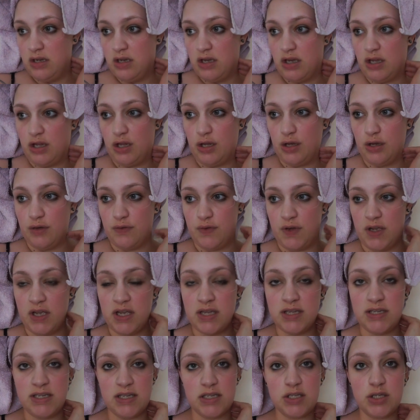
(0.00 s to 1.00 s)
a lot of
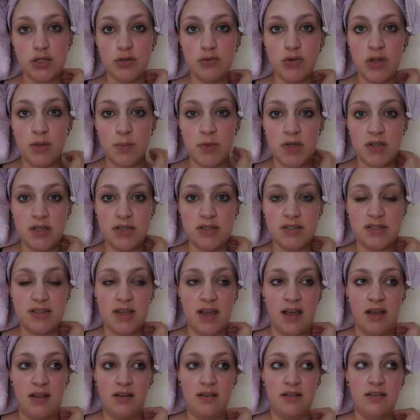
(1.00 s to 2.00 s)
disagreements,
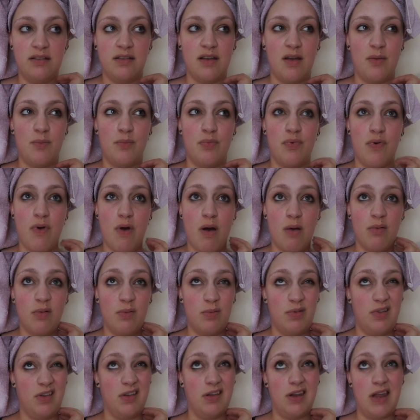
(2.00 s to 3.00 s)
and I'm
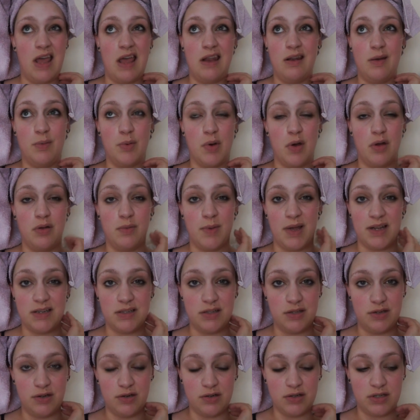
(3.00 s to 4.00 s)
probably gonna end up going back to
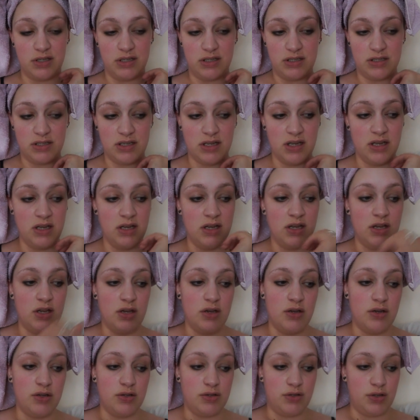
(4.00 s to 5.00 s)
the doctors
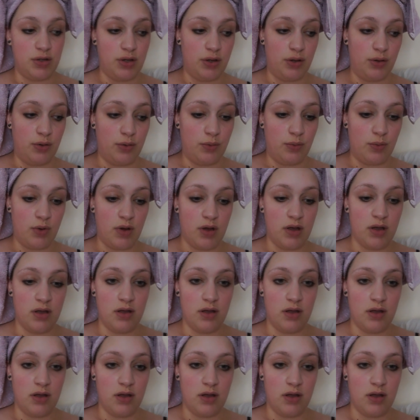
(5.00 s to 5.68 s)
to